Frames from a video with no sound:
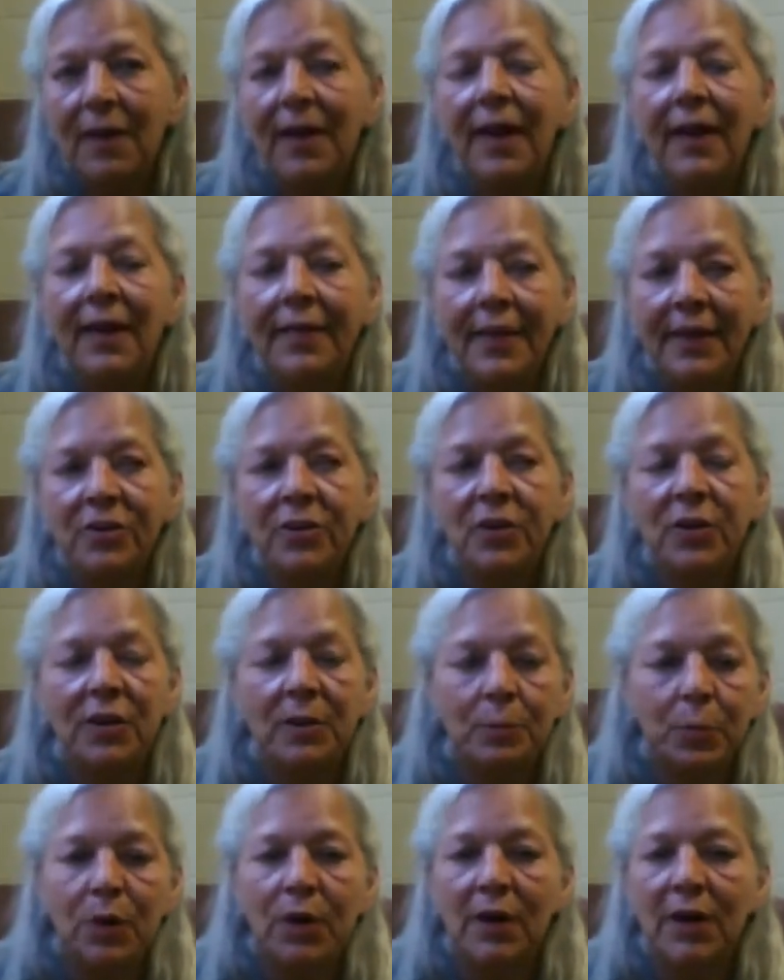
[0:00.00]
and then you
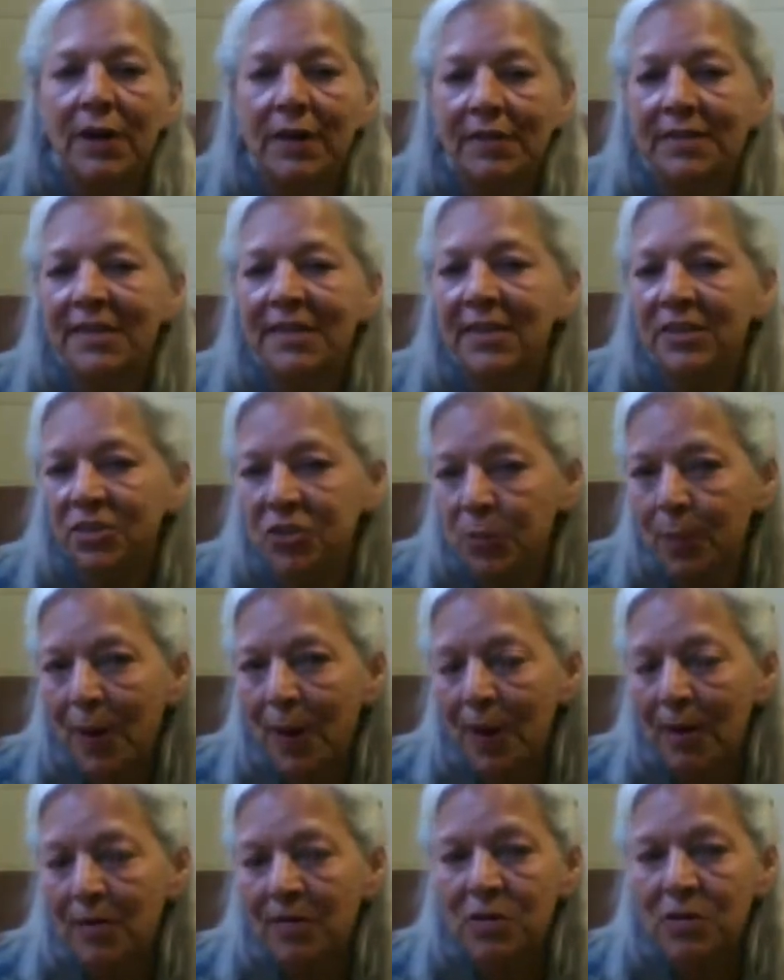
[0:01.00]
can put it in tincture
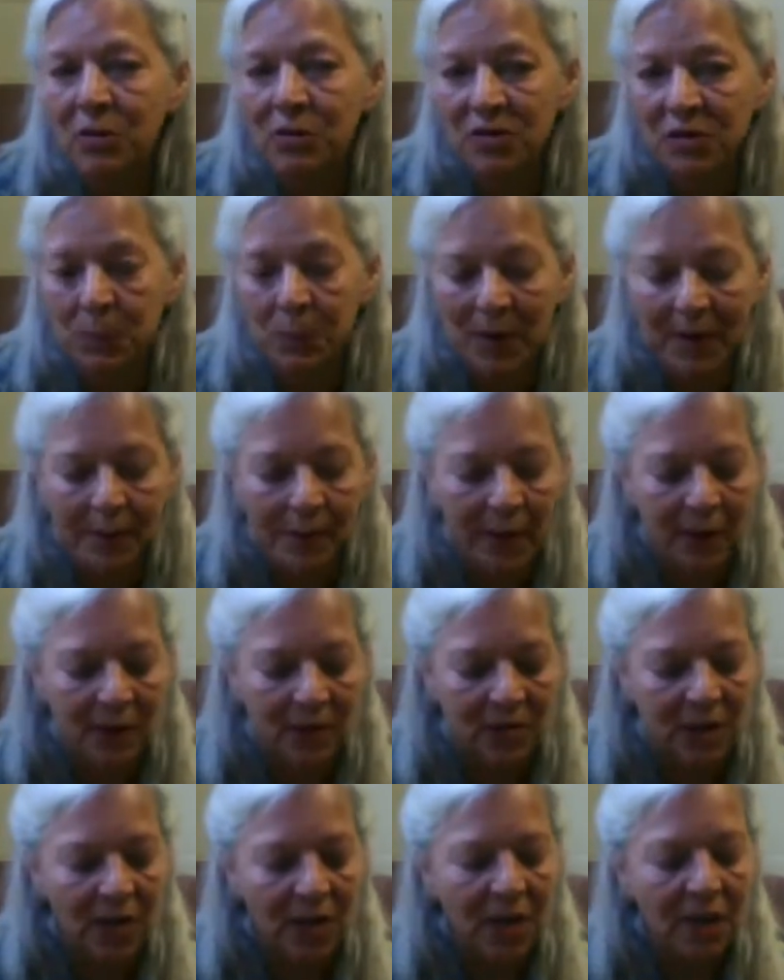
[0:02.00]
bottles or spray bottles.